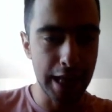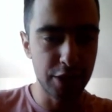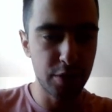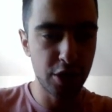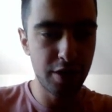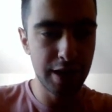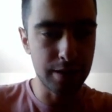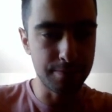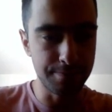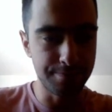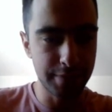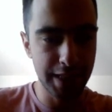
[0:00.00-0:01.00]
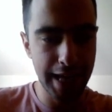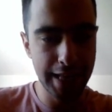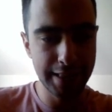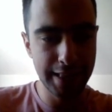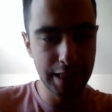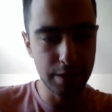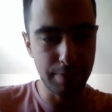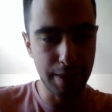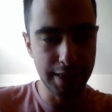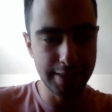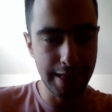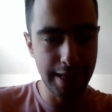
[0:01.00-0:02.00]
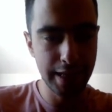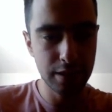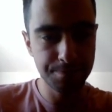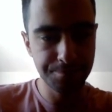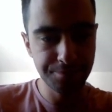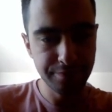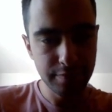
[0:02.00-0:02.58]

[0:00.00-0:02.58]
And we're going to get that by saying